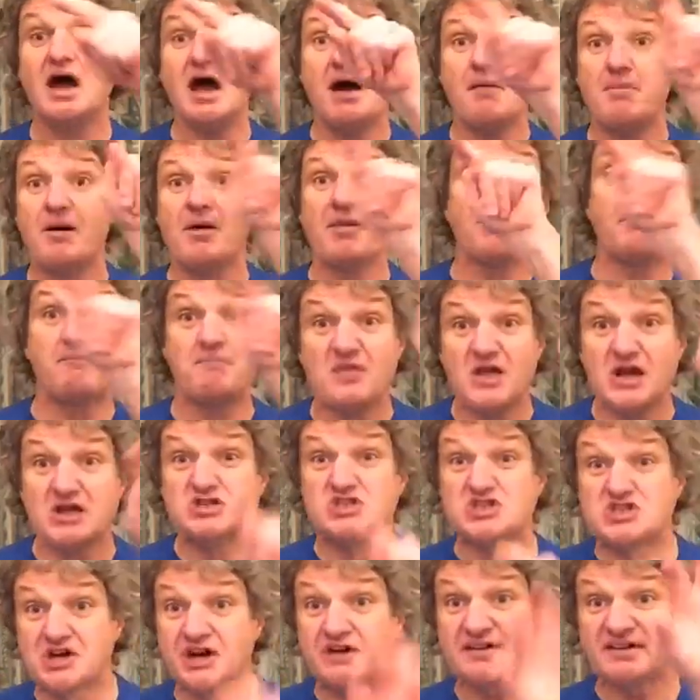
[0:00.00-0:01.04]
But
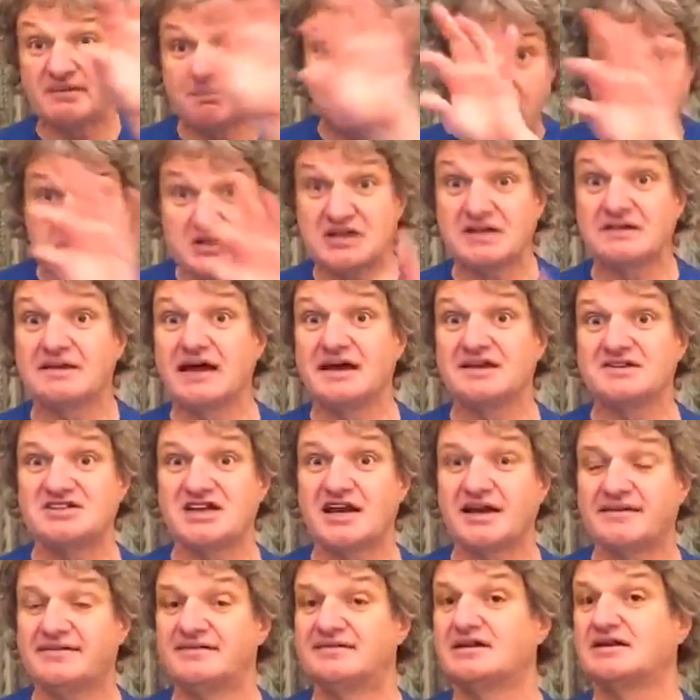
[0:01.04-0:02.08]
just putting that
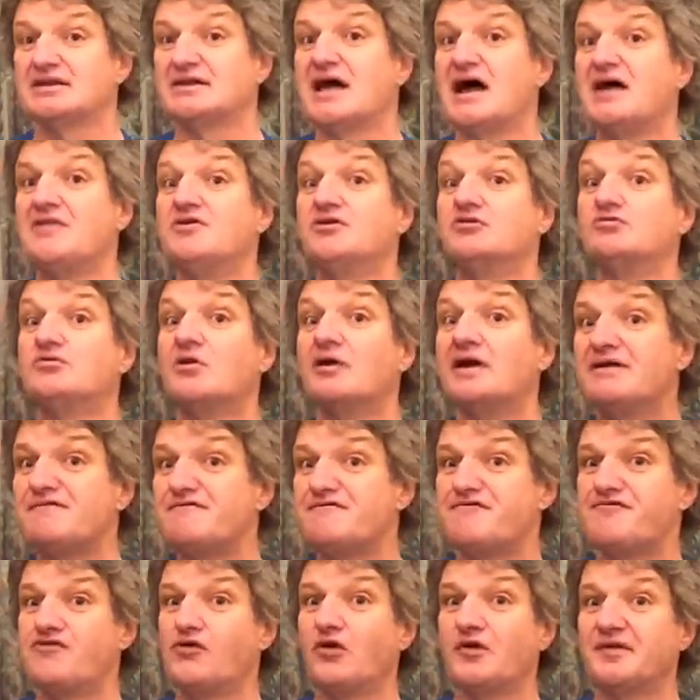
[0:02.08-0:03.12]
text in there that
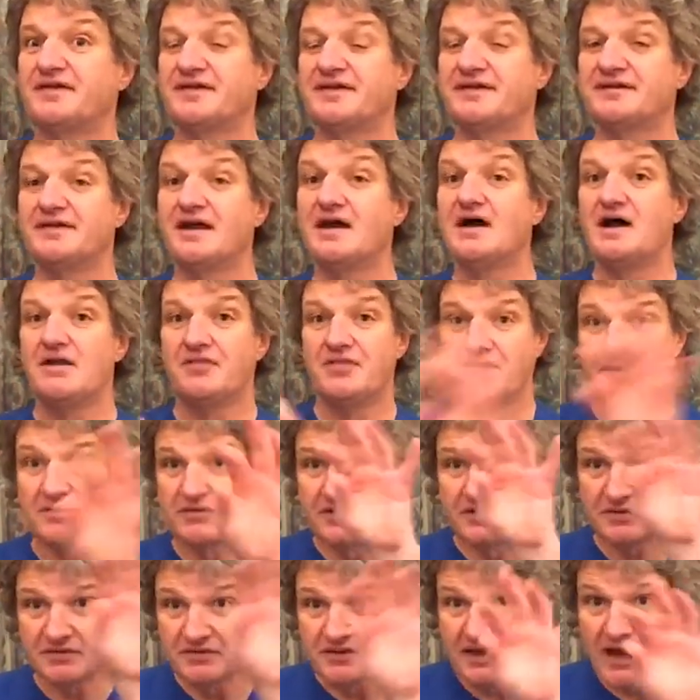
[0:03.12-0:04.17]
reinforces
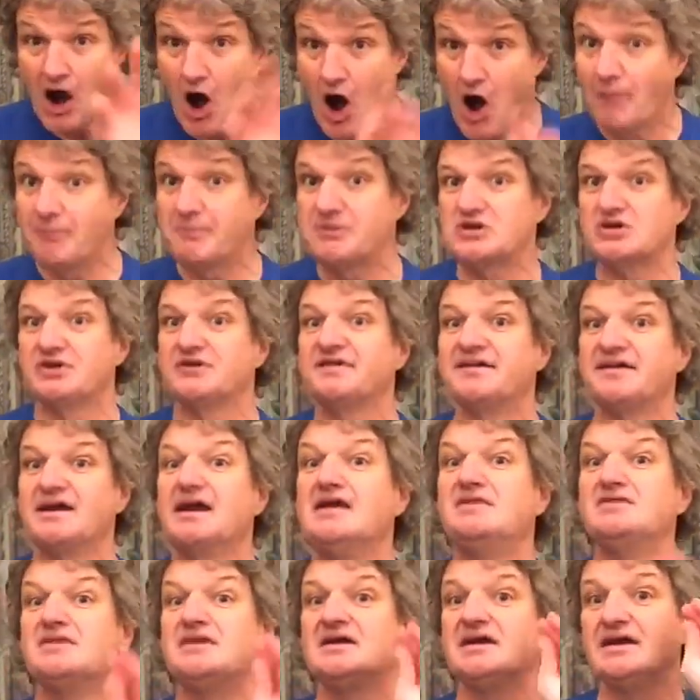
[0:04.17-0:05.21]
the options
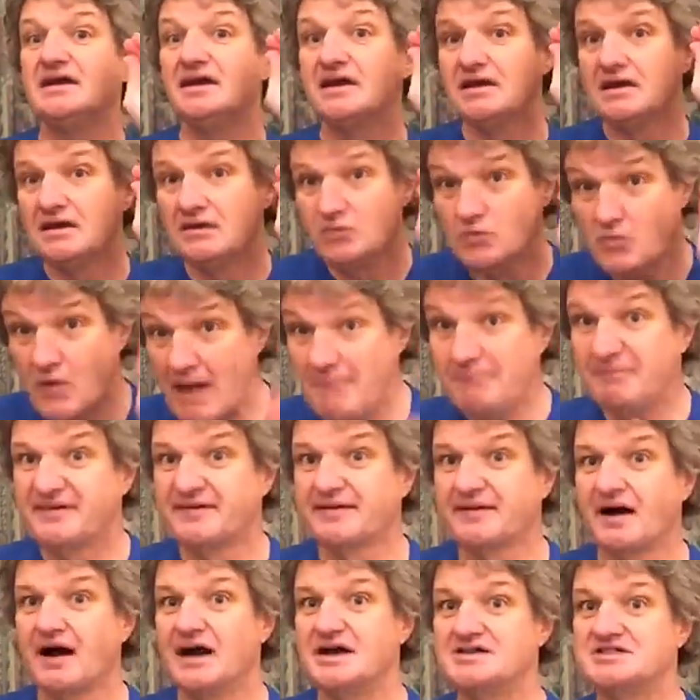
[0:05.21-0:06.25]
in the
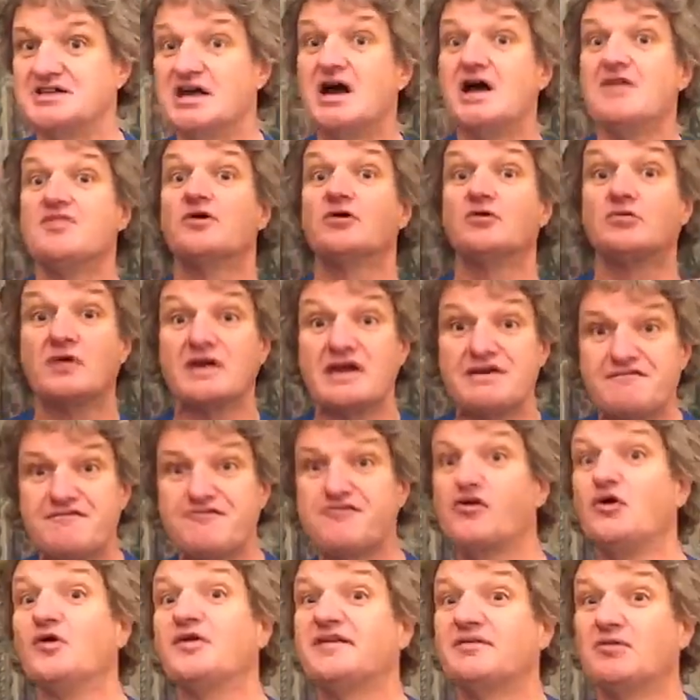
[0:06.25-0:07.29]
website that
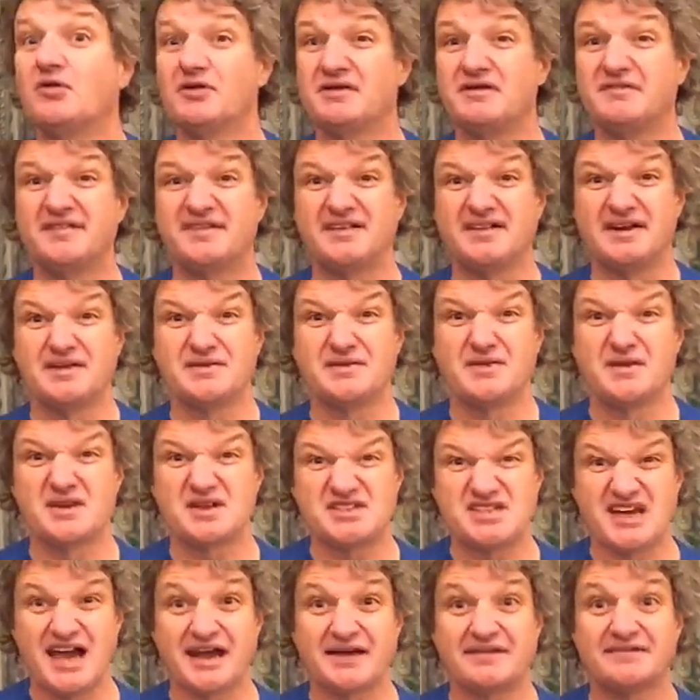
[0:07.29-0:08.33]
reinforce what you've seen in the
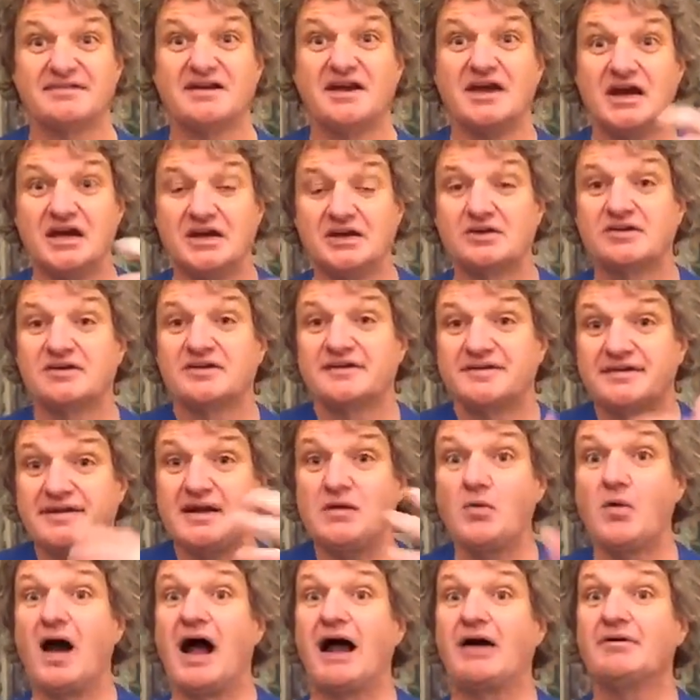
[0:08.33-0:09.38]
text, you can see
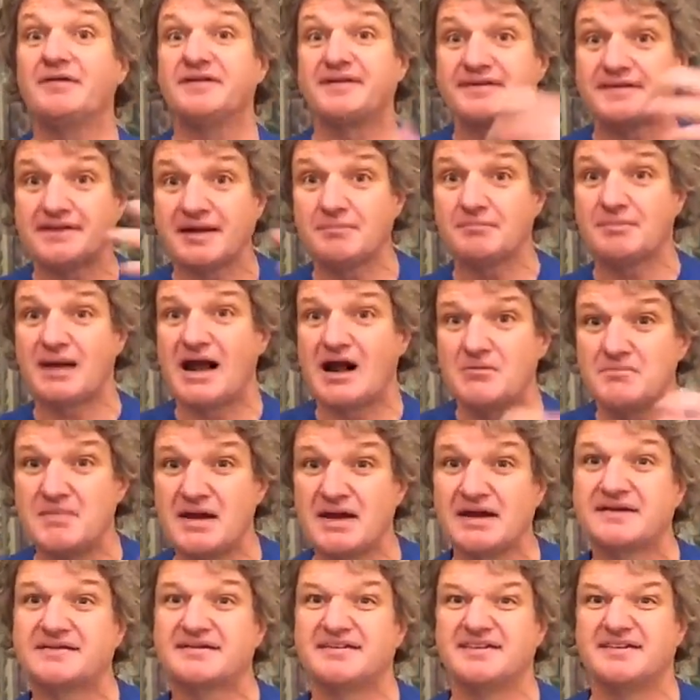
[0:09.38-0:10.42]
how it somehow
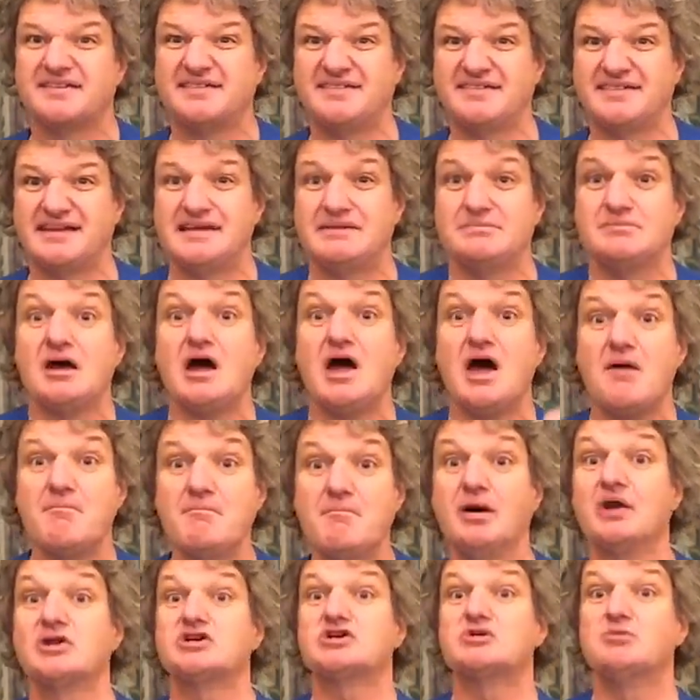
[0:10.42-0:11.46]
makes this seem
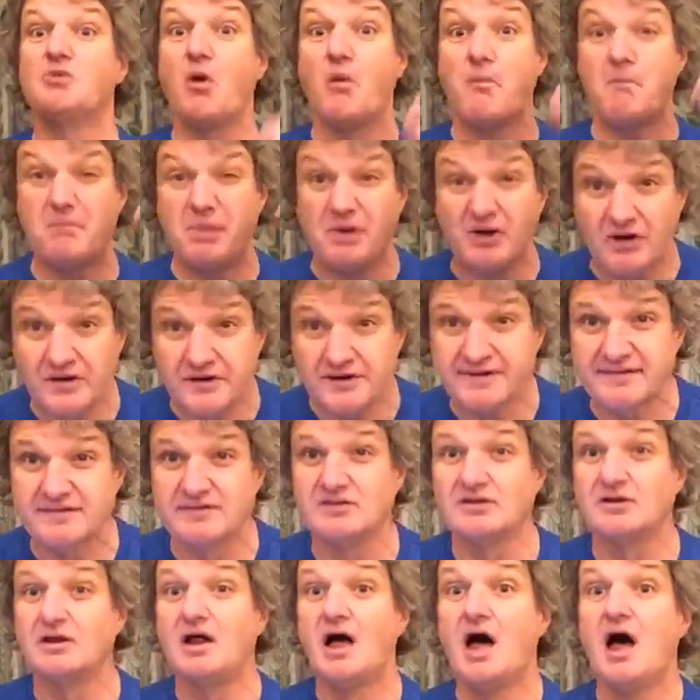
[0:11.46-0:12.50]
much more
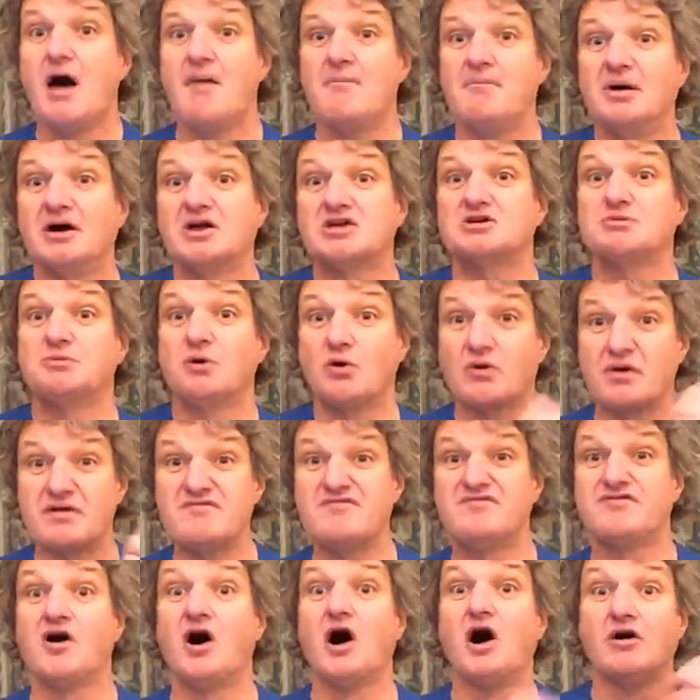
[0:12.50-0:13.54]
personal, much more
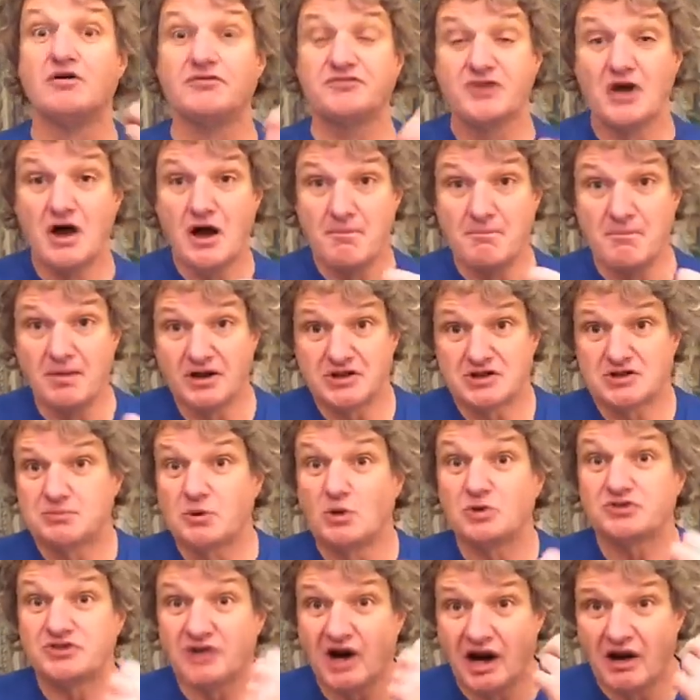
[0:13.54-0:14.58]
involved, much more
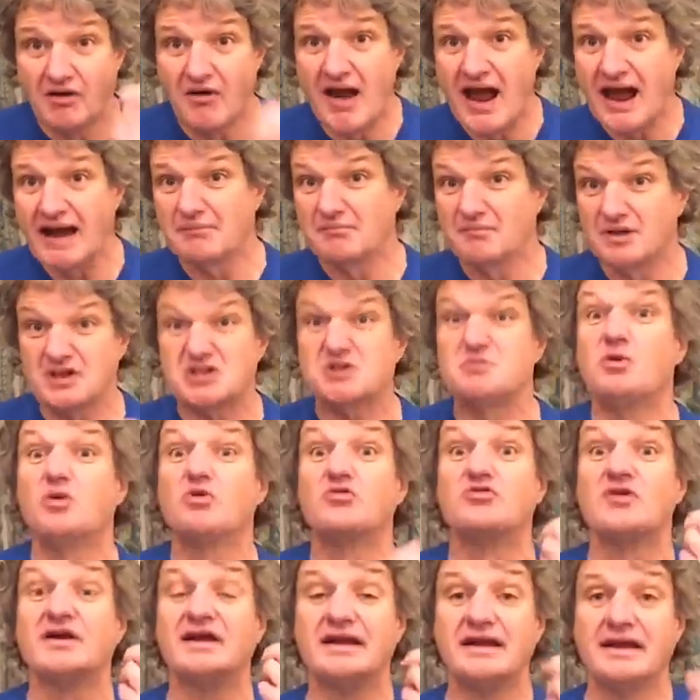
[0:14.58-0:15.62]
direct, much more
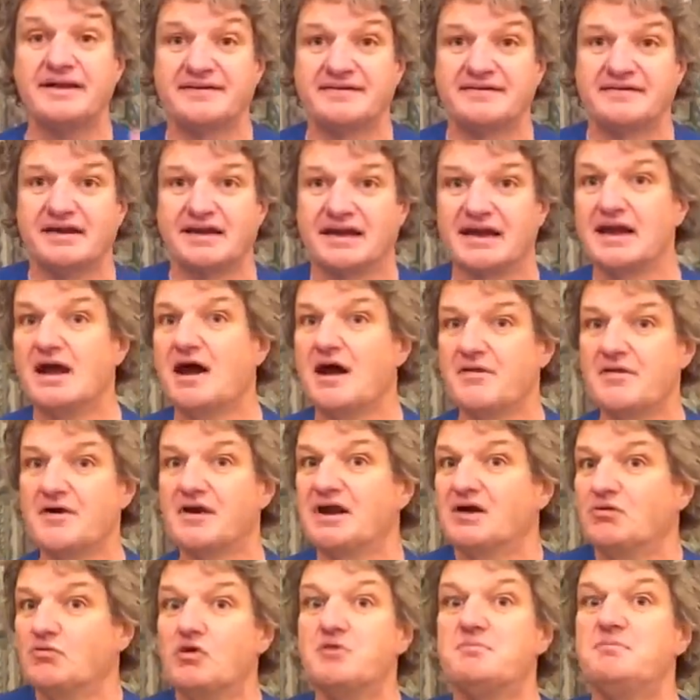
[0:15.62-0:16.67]
realistic than
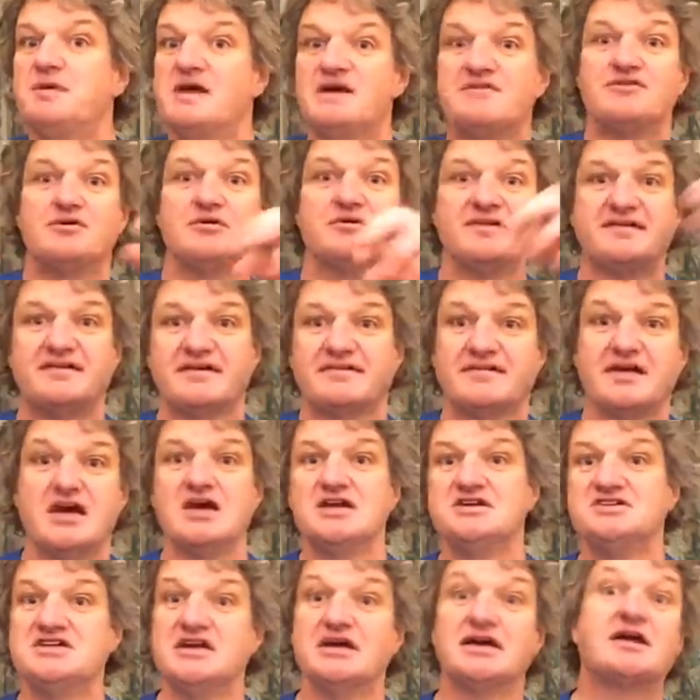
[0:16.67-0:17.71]
it would be if it was just,
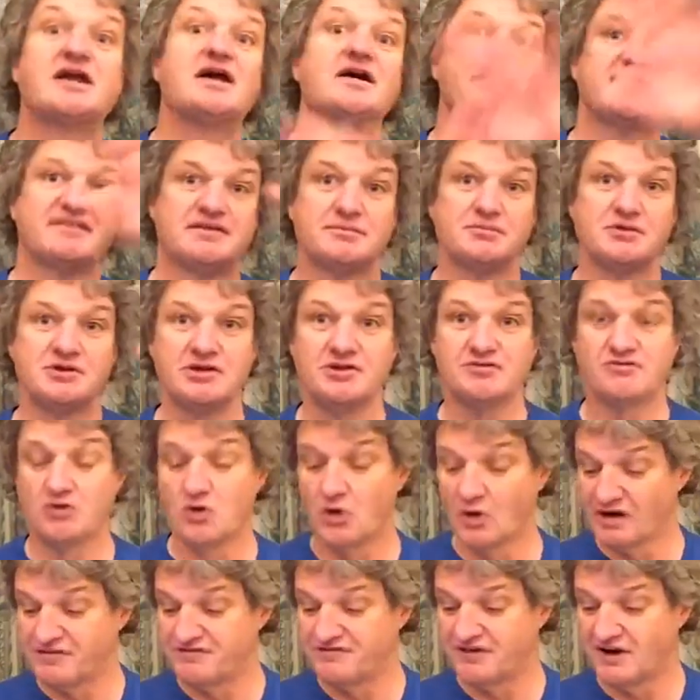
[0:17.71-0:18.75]
dear customer, you've
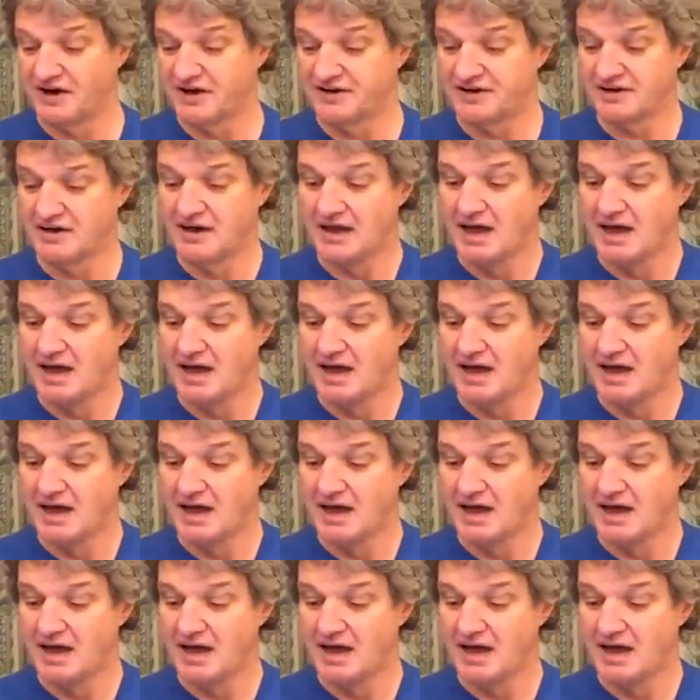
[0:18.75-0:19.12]
qualified.